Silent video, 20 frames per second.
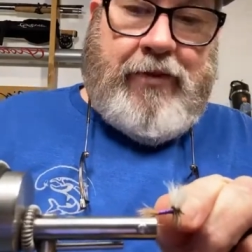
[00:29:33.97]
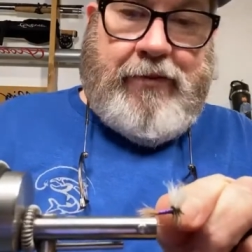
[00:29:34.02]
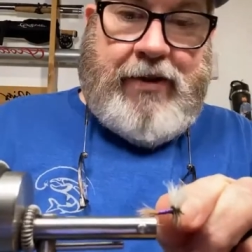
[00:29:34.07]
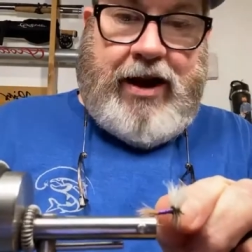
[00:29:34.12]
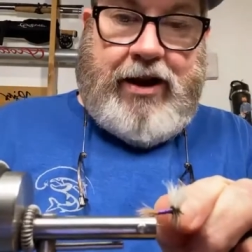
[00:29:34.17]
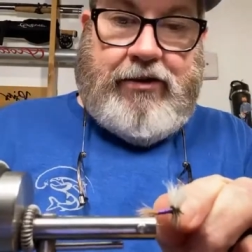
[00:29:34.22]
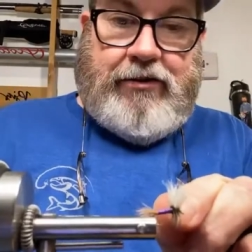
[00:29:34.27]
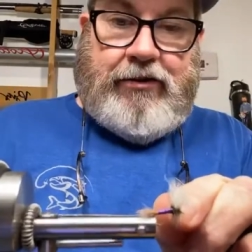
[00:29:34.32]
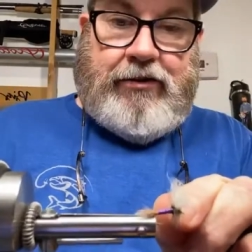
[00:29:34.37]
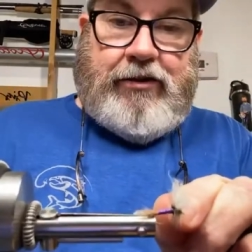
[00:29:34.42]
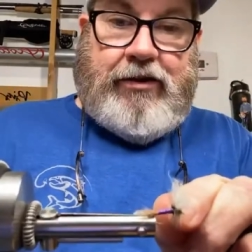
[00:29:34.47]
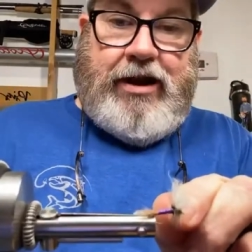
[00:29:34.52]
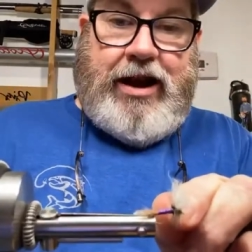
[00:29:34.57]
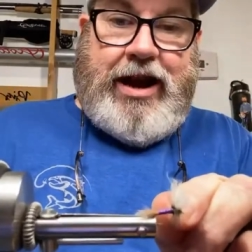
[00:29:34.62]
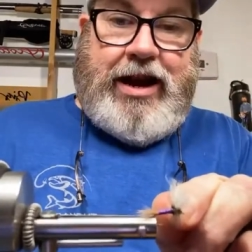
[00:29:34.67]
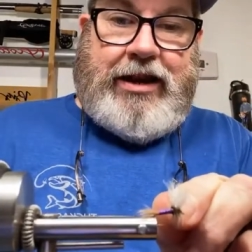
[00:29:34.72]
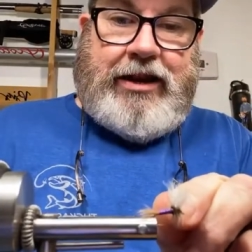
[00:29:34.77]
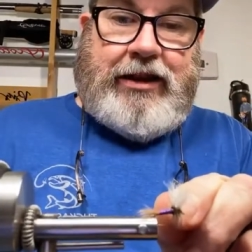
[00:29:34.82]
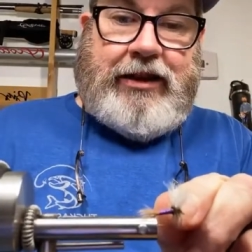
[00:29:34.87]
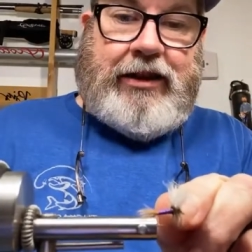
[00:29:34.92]
about
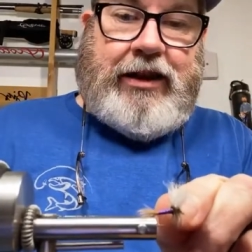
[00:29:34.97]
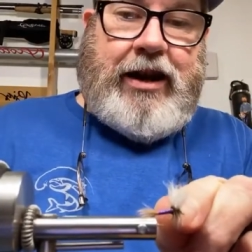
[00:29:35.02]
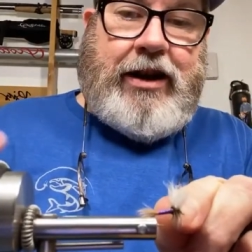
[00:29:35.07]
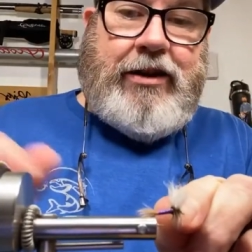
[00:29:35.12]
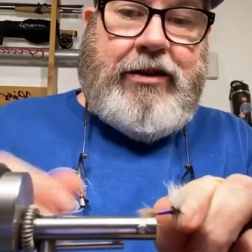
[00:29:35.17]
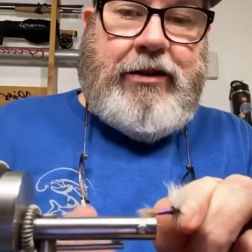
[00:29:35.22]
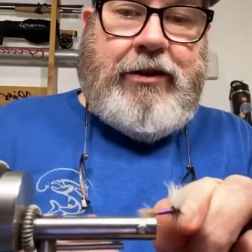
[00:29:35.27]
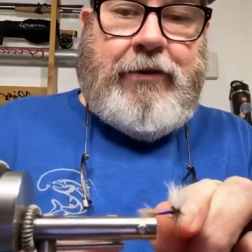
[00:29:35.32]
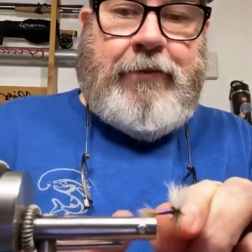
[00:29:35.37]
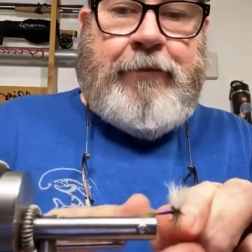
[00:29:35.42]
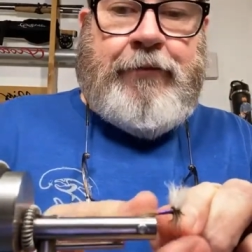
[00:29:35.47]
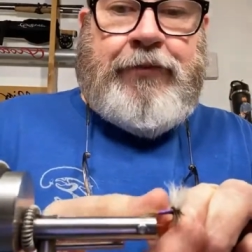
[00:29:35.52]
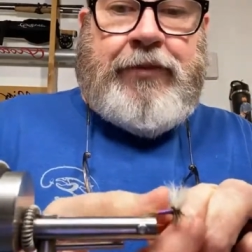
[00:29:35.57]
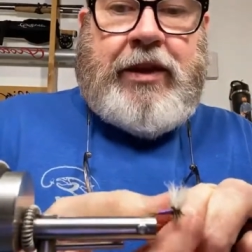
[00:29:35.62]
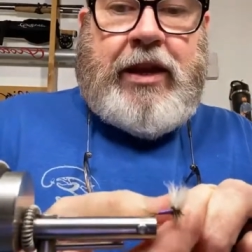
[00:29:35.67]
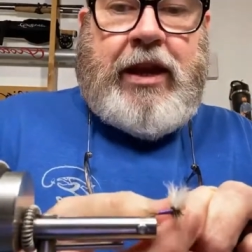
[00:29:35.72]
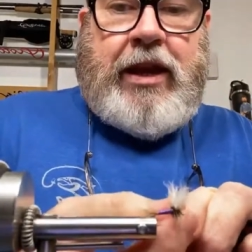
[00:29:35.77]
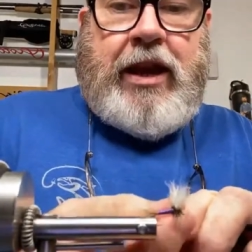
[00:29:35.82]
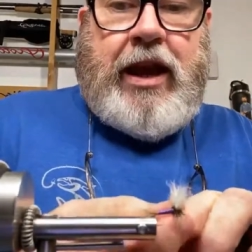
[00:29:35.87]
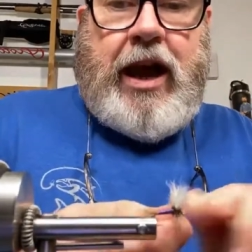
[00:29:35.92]
right there.
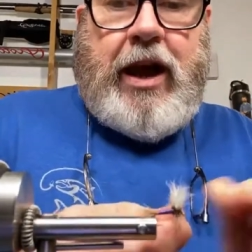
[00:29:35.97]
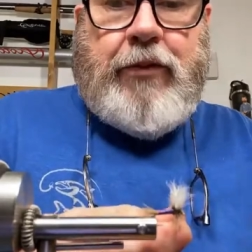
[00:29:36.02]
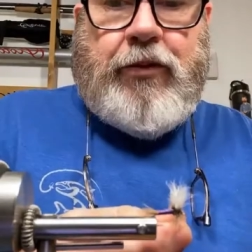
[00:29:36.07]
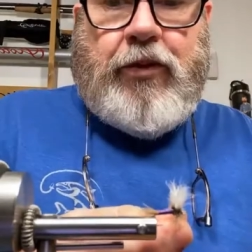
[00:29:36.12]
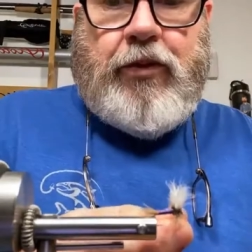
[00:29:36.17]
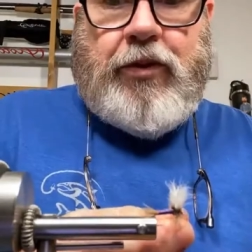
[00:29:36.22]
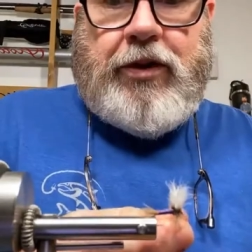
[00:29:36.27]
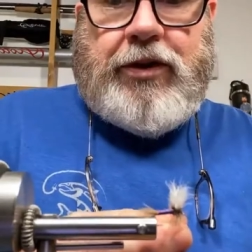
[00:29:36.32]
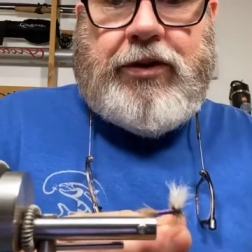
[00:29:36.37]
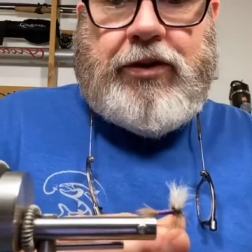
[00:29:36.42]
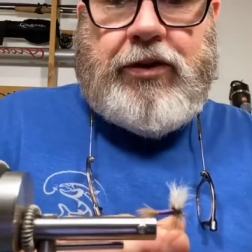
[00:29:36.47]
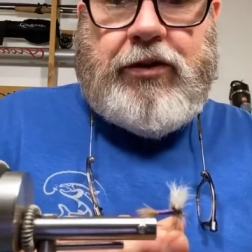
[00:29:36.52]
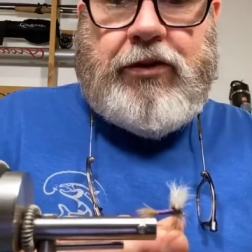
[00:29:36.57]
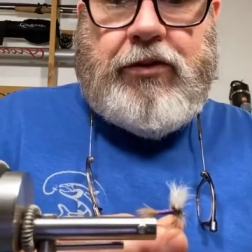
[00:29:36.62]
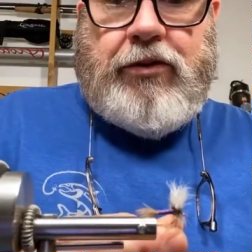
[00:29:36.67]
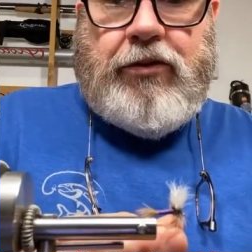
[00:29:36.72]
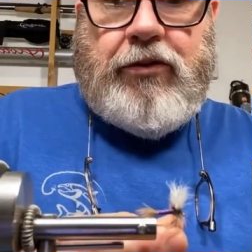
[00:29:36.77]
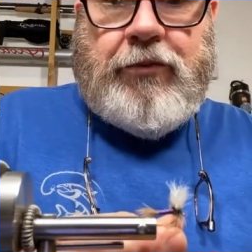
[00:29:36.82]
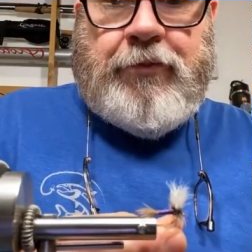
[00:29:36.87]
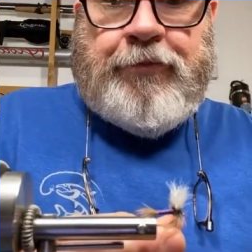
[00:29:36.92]
I'm going
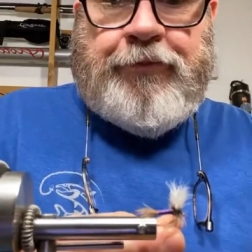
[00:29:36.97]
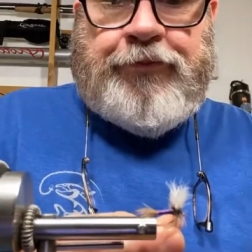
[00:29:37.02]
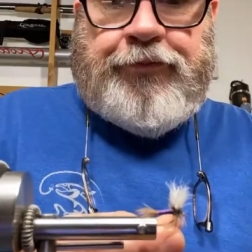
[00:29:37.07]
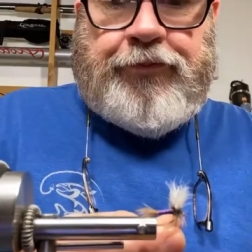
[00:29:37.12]
to